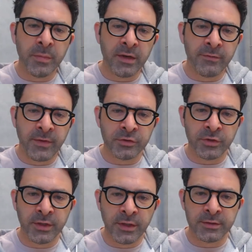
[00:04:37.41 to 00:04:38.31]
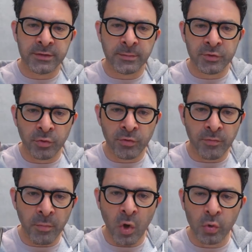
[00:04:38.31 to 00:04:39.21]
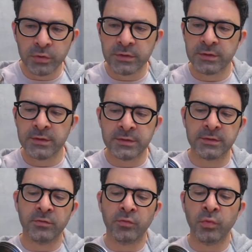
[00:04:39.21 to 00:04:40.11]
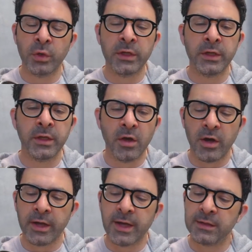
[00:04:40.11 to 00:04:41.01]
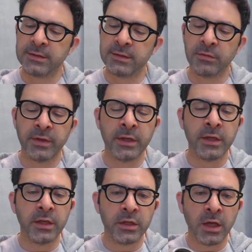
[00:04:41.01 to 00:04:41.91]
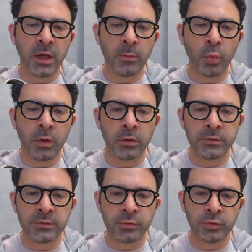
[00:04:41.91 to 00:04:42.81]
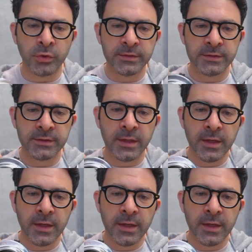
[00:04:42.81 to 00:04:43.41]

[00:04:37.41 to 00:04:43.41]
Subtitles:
manufactured in some sort of mold. I can't see of any welds or joints.